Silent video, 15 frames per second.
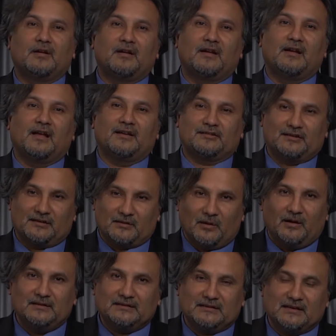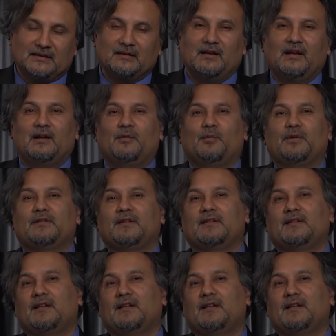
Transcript: elastic constant, which is